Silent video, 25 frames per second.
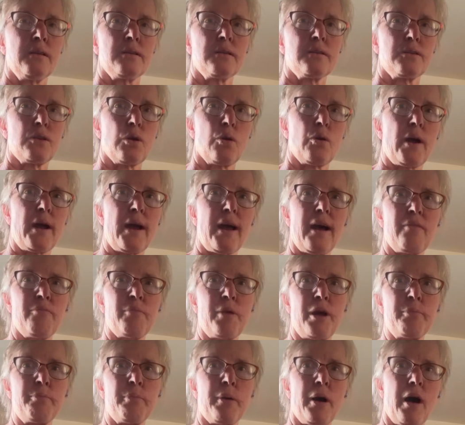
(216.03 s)
So I have
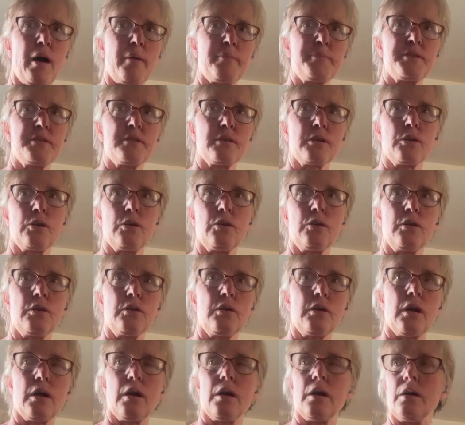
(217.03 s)
my
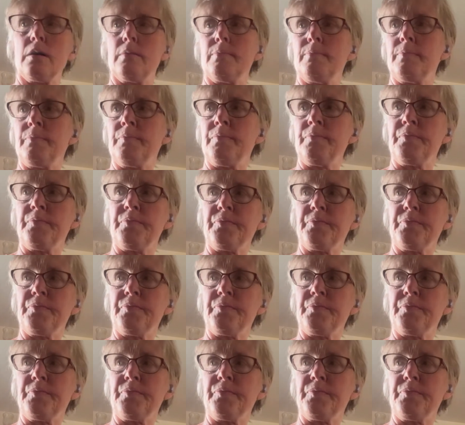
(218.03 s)
popsicle